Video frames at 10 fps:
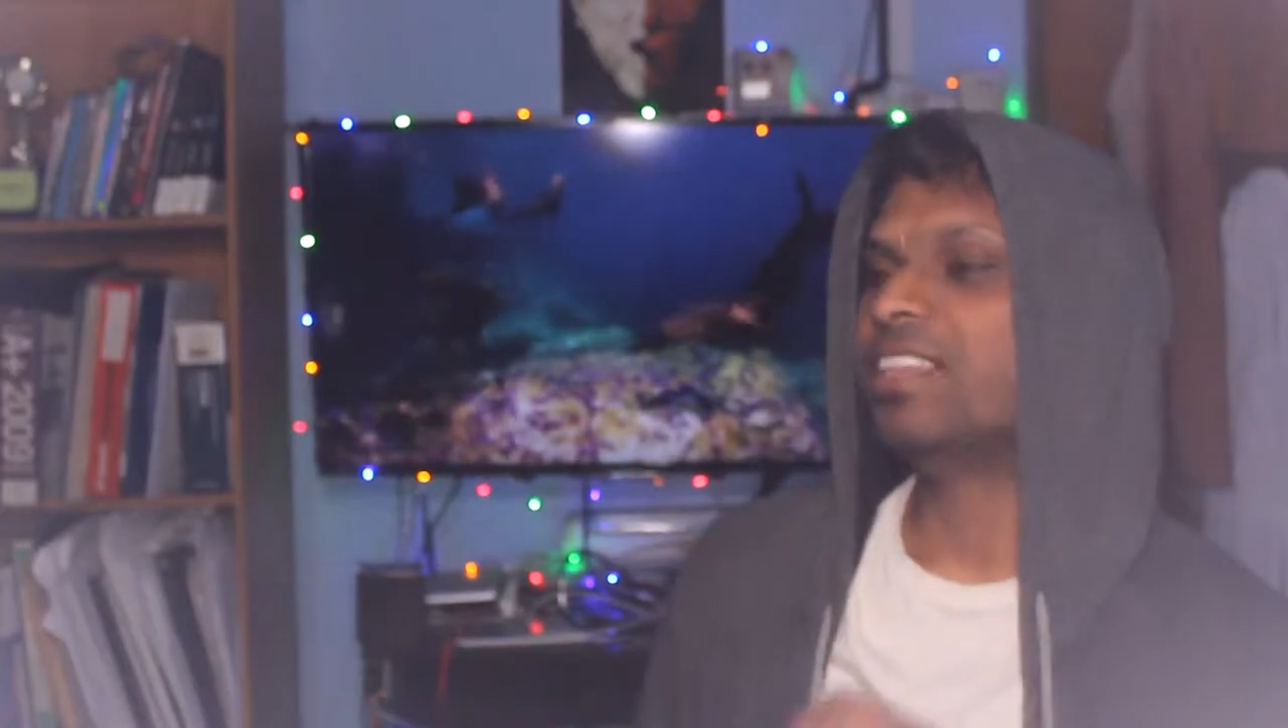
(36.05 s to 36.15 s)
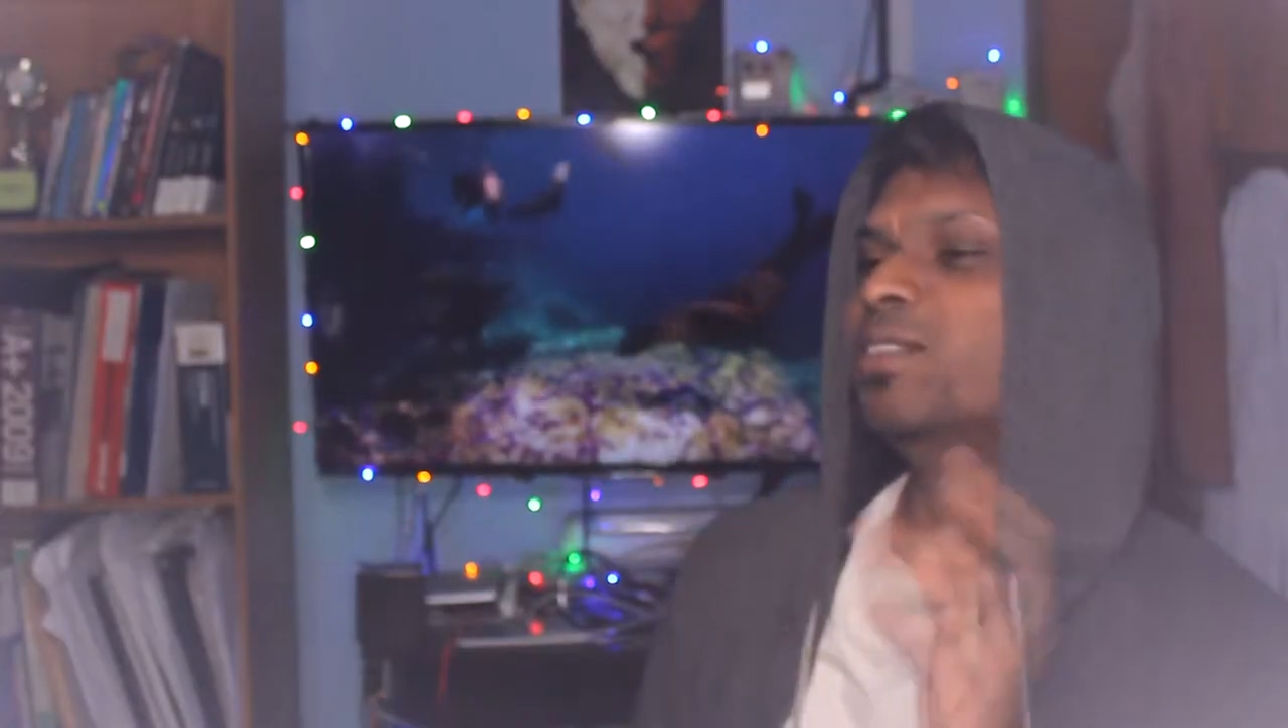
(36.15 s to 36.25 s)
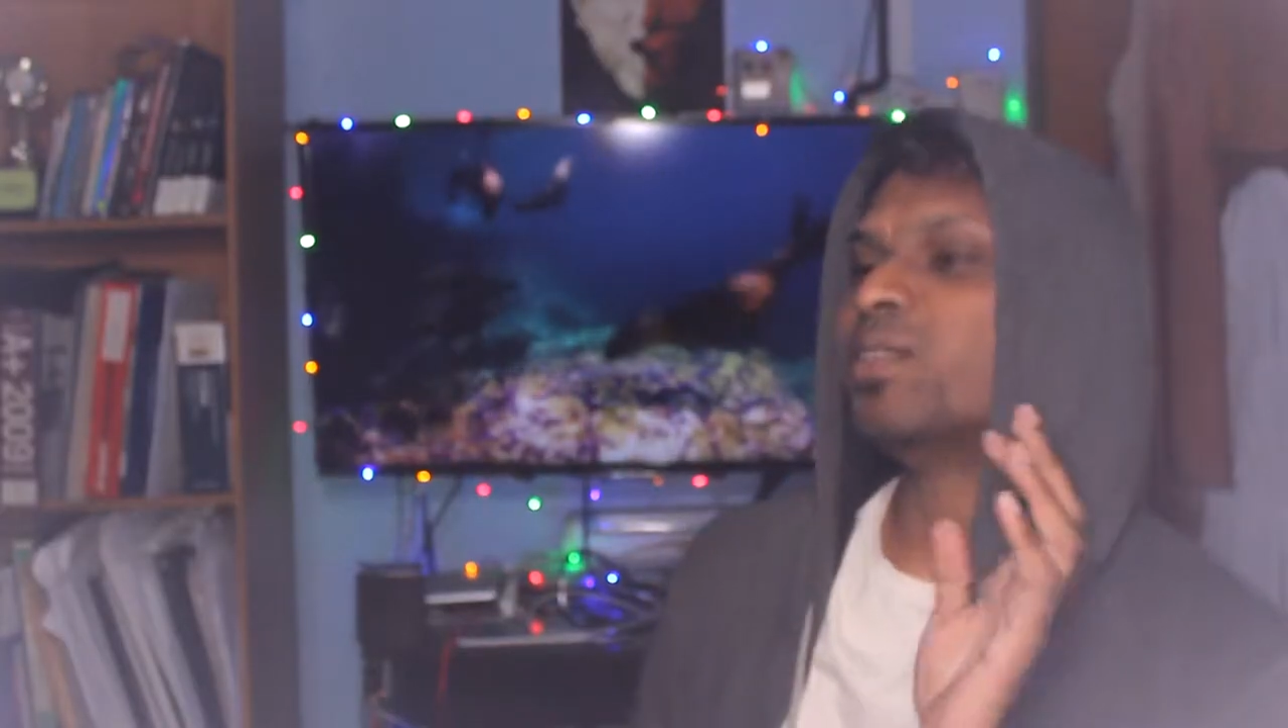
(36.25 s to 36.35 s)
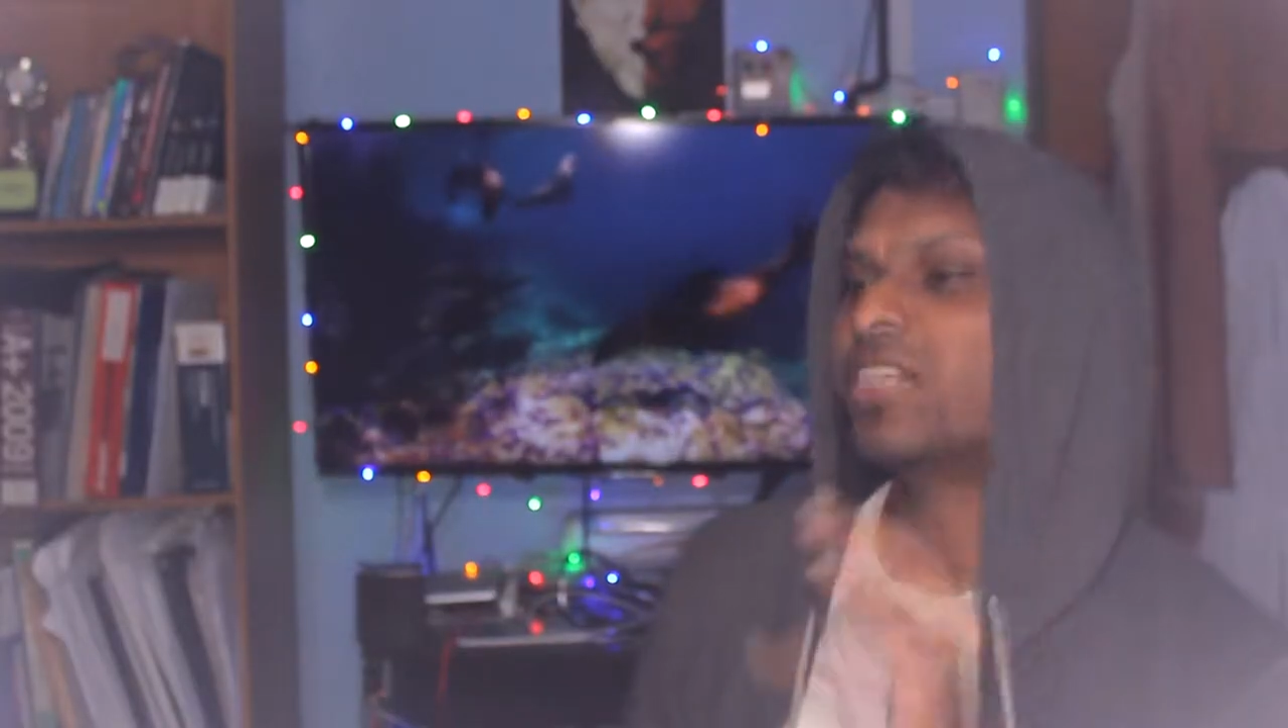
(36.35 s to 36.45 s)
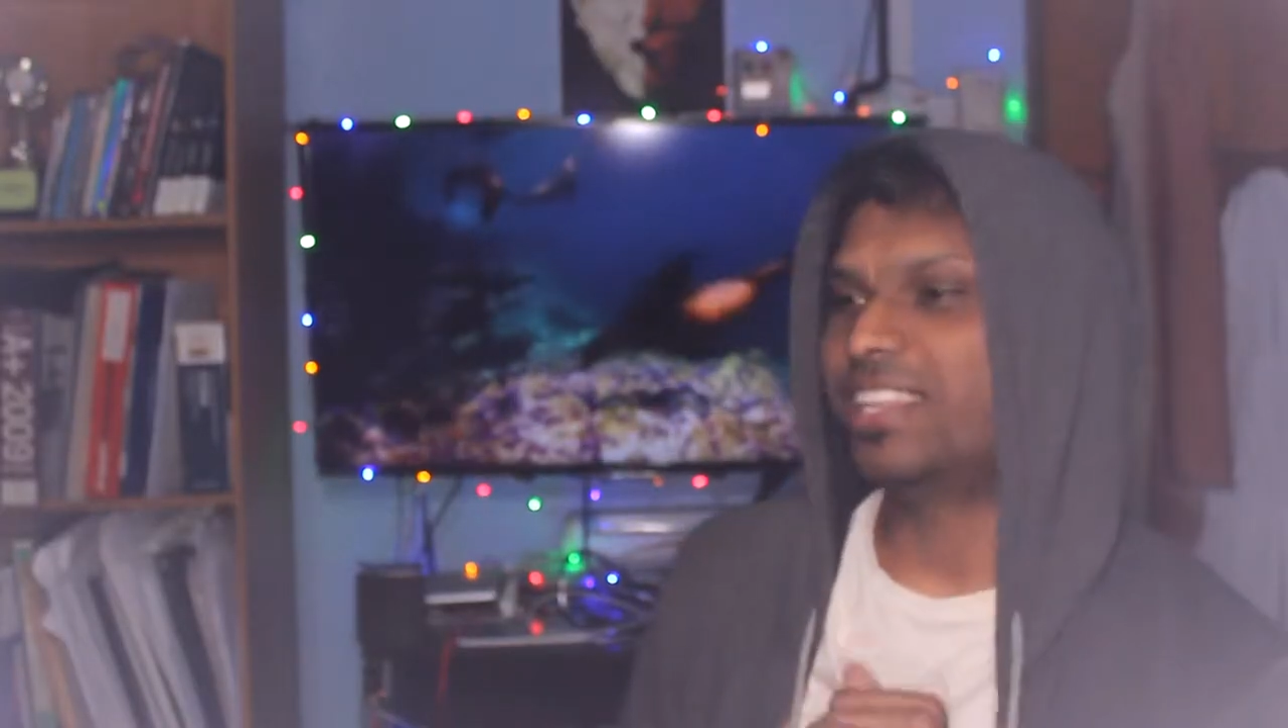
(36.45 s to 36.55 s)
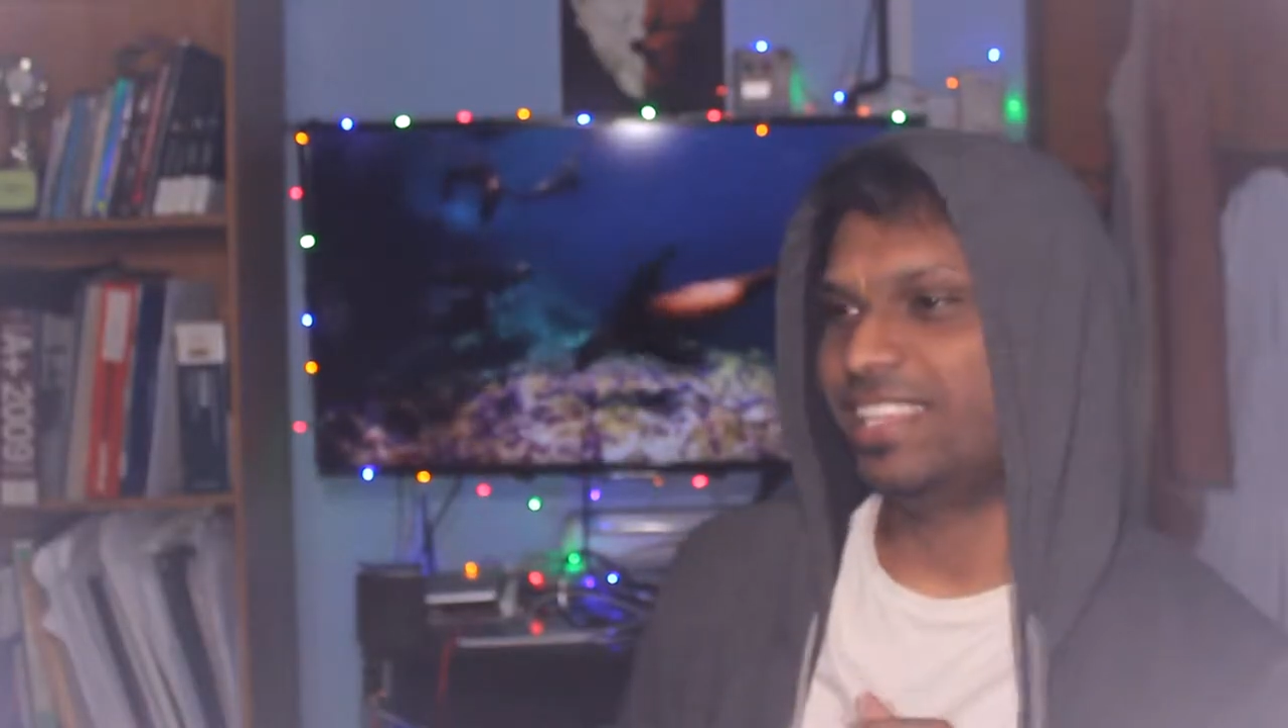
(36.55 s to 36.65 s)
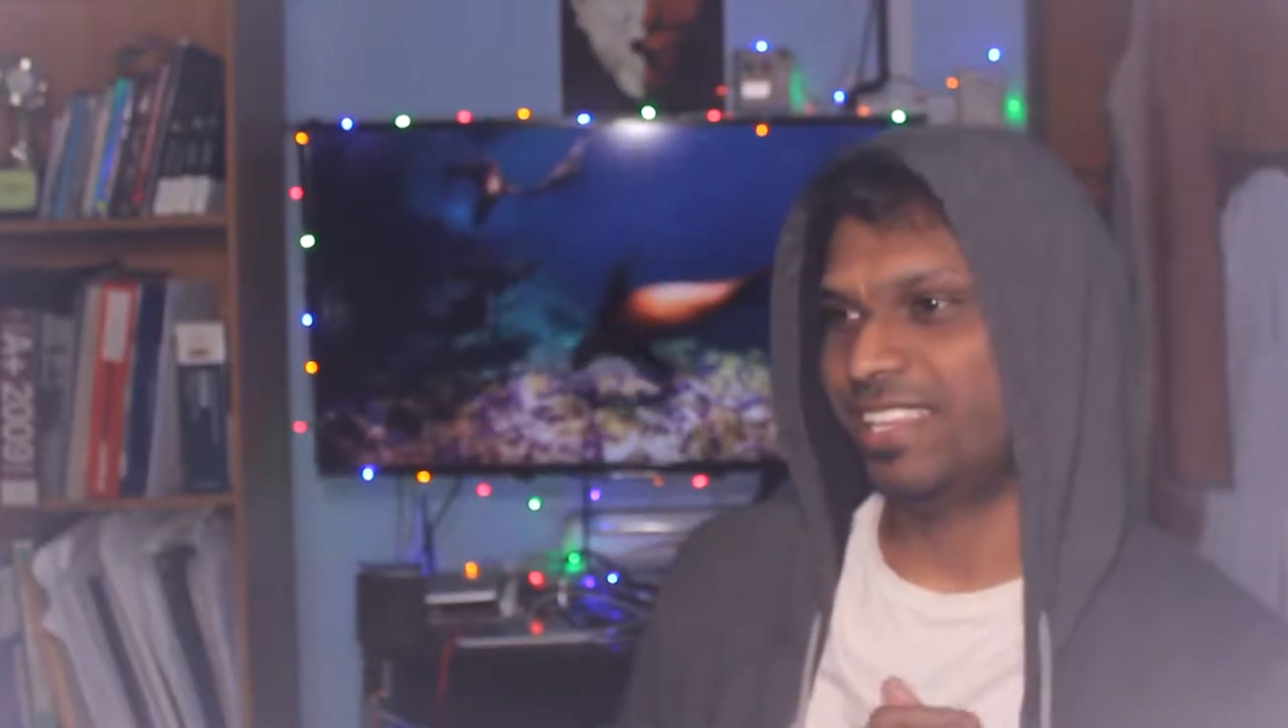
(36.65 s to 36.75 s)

You only